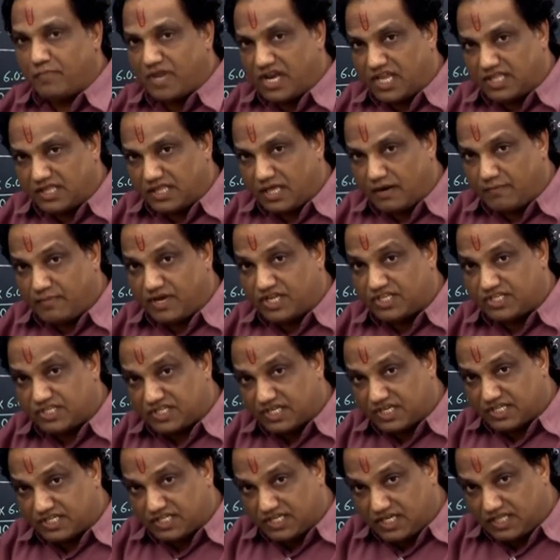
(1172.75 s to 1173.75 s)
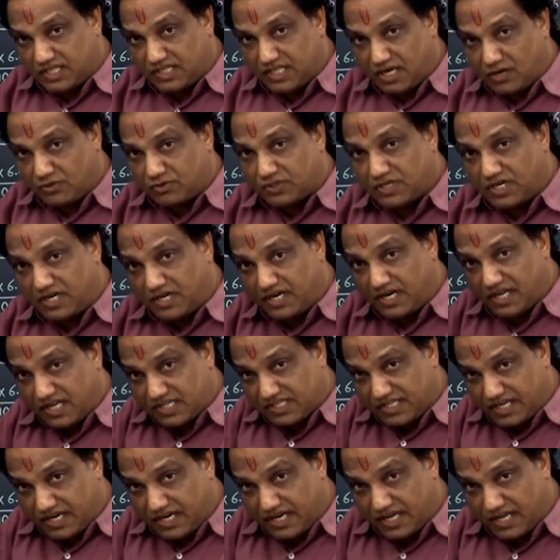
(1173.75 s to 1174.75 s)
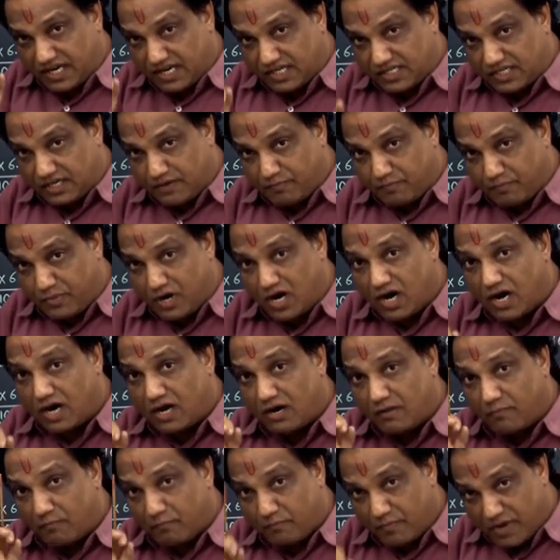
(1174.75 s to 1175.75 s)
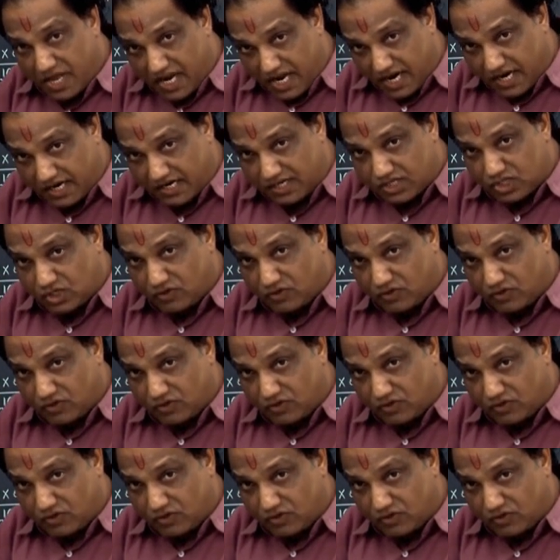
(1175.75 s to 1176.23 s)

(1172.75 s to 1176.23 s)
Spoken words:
meaning thereby 16,000 disintegration per minute.